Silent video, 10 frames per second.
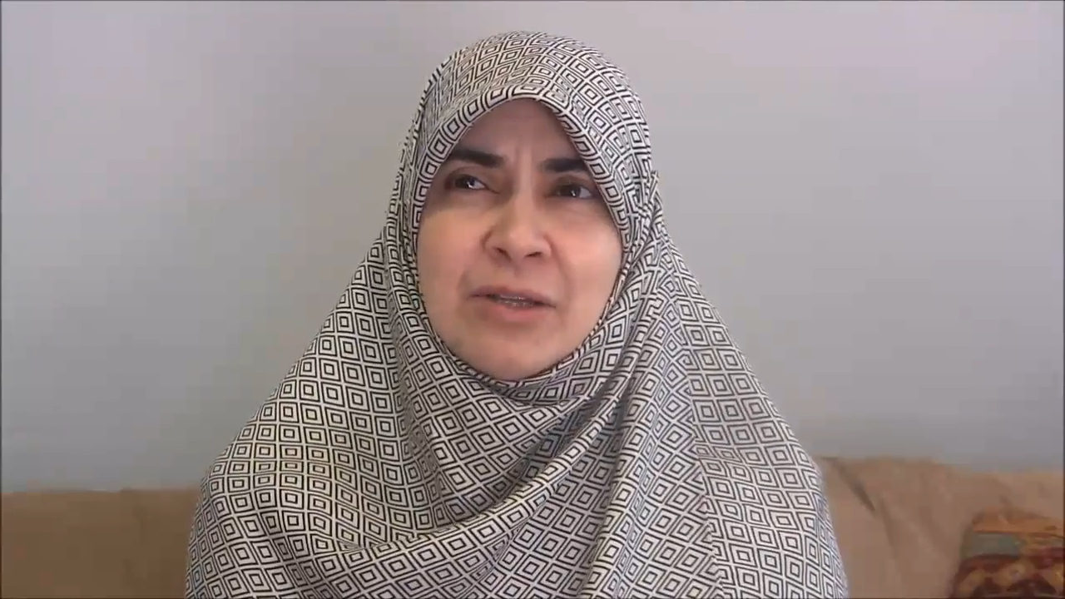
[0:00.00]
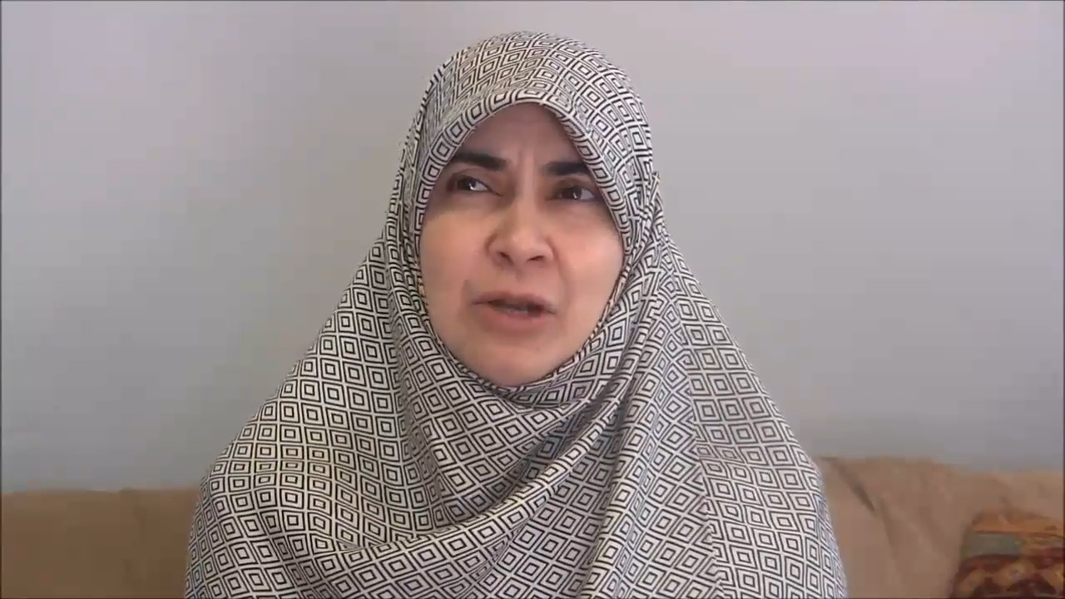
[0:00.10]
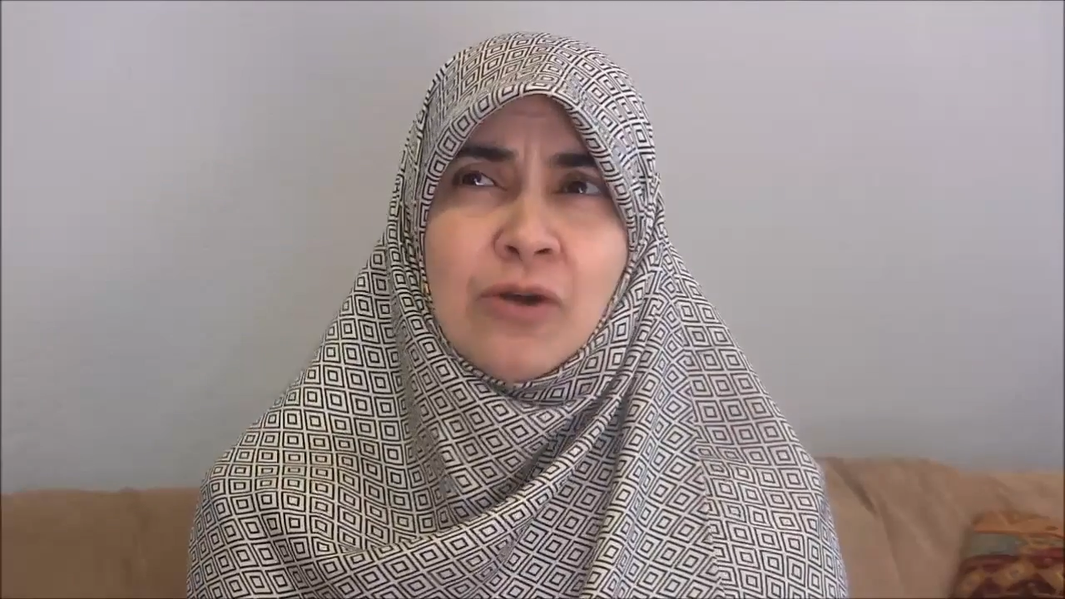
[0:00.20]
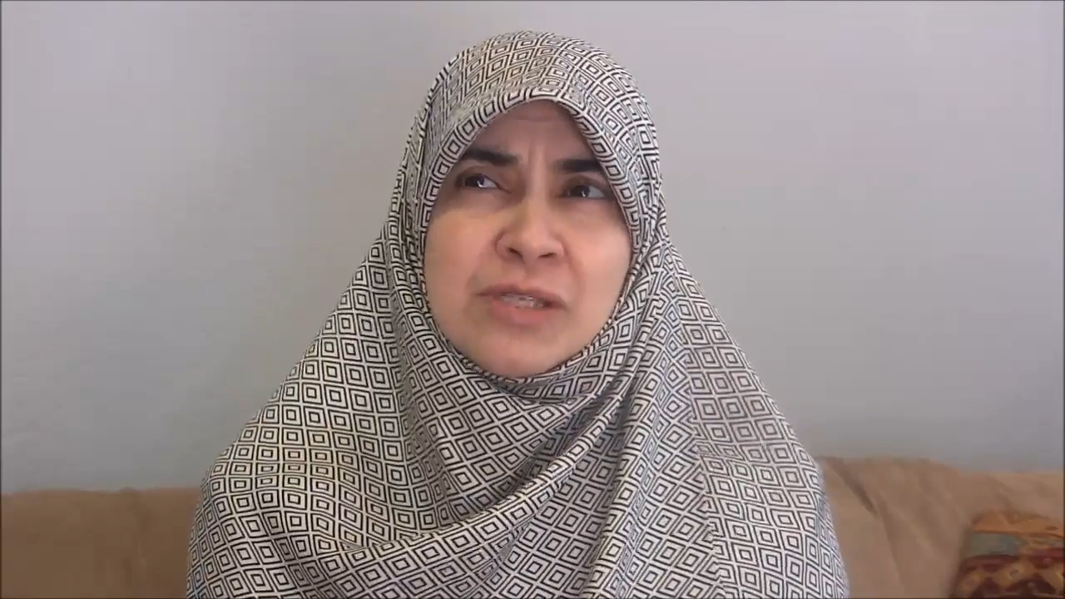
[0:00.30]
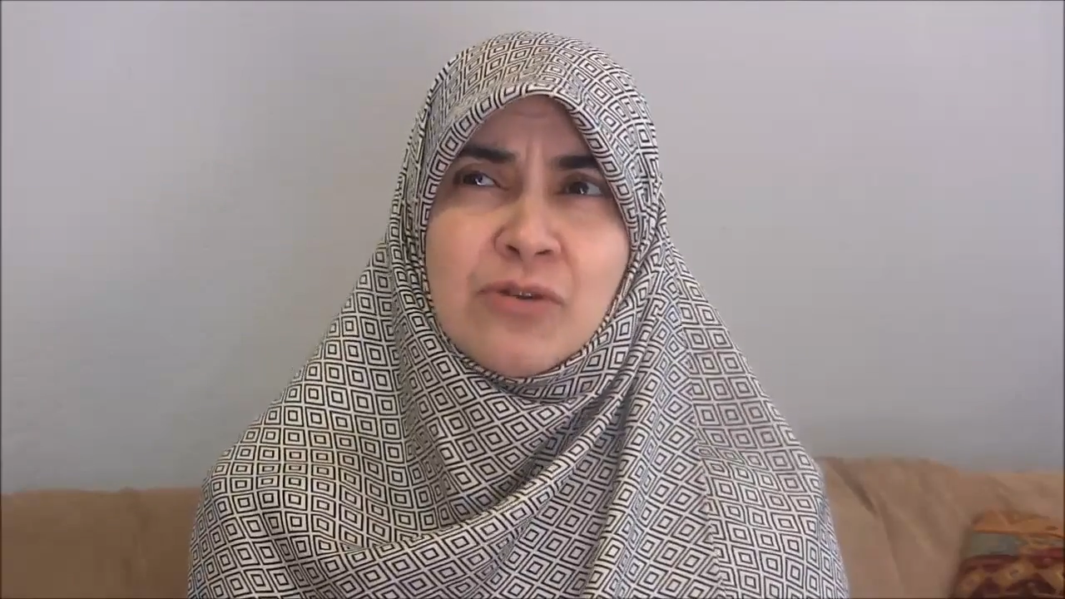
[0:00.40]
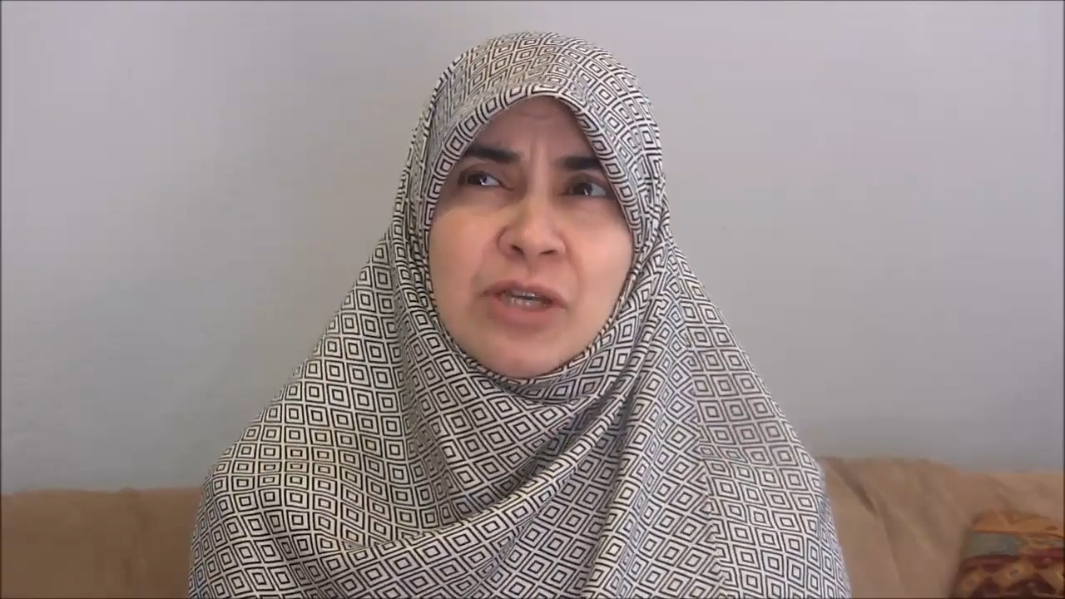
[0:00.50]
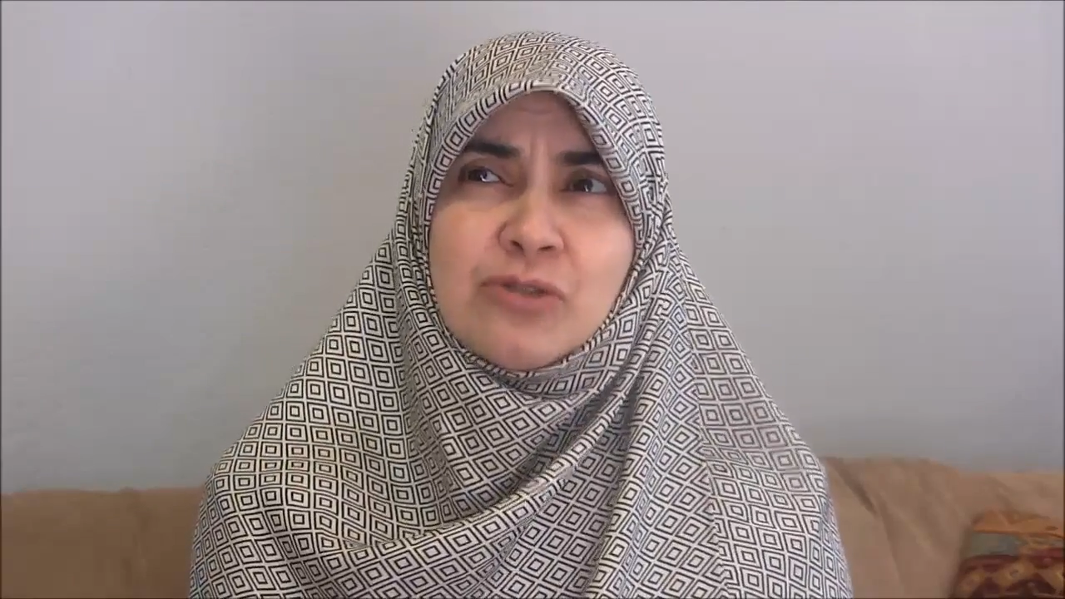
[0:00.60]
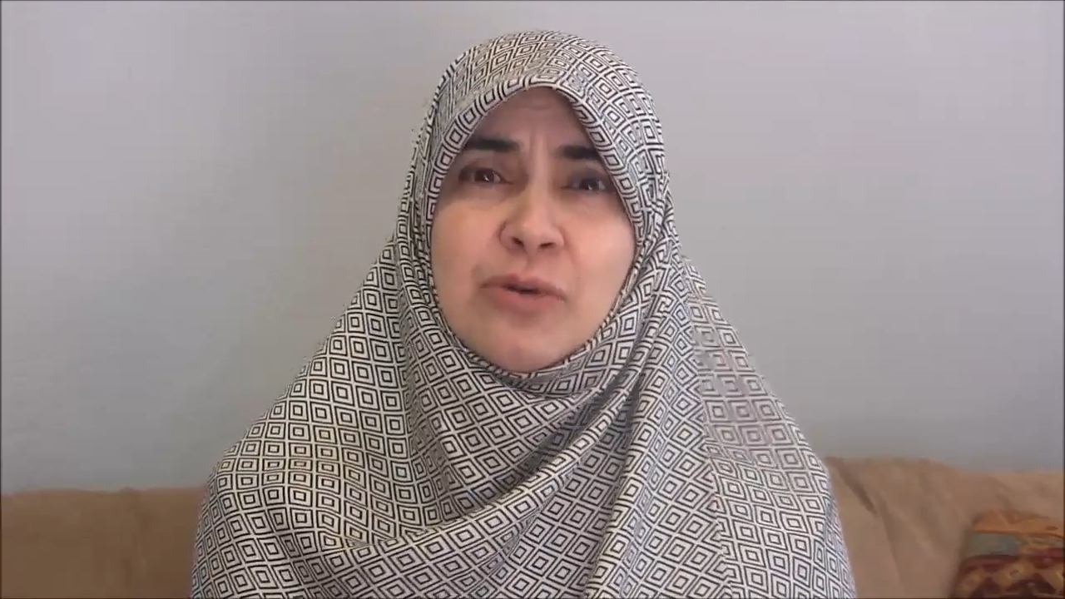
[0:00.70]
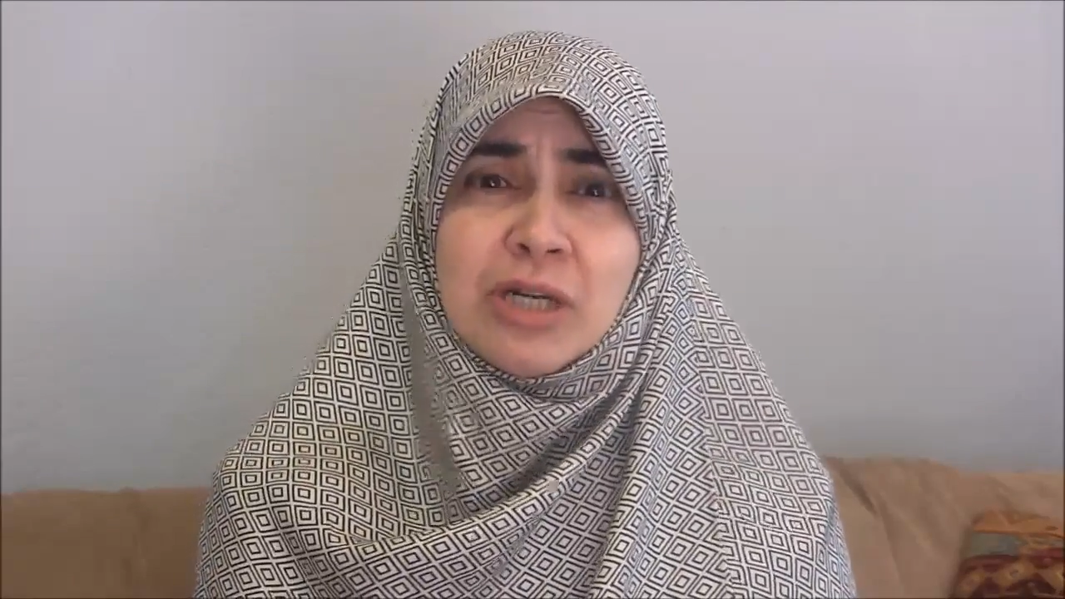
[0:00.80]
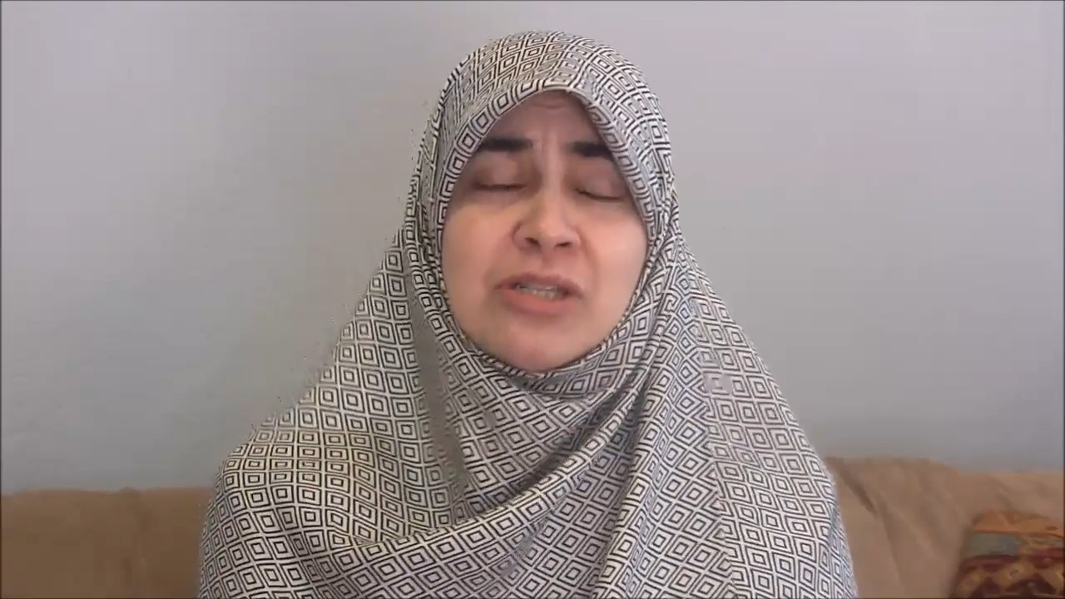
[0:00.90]
you know it's going
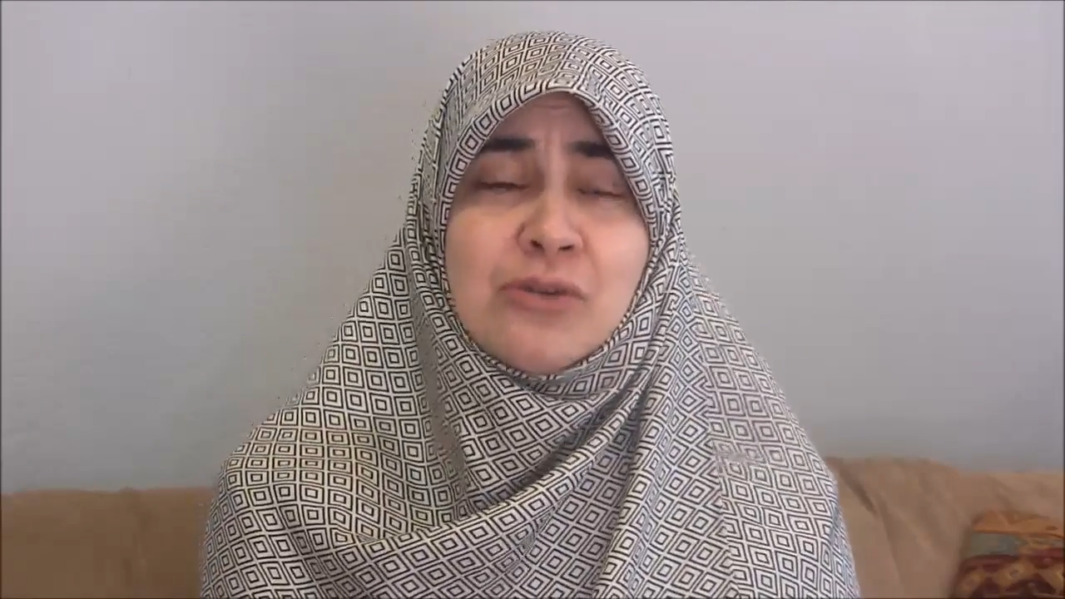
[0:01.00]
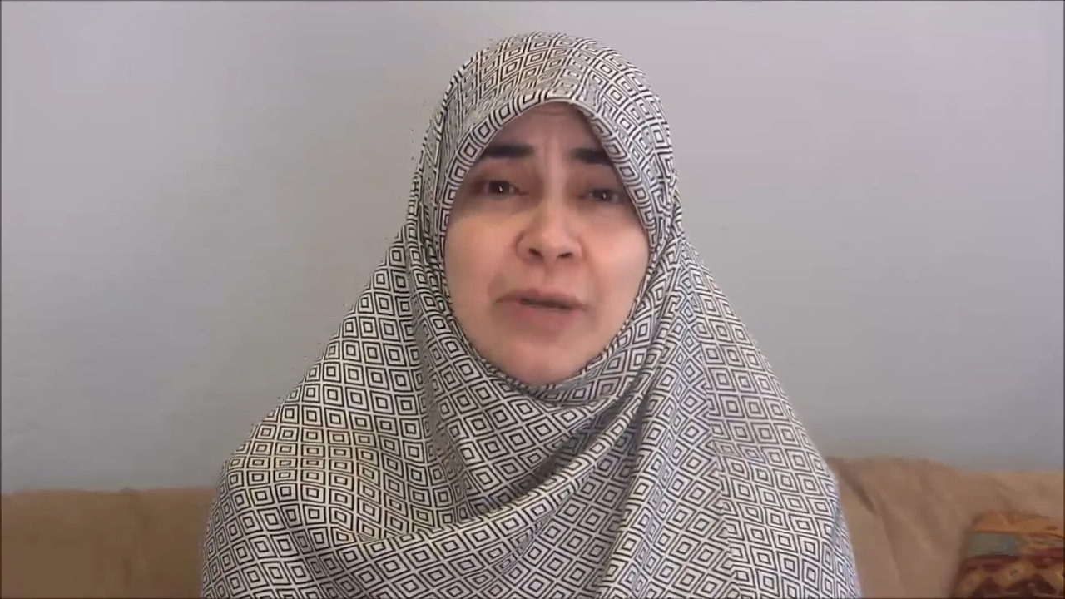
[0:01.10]
to hurt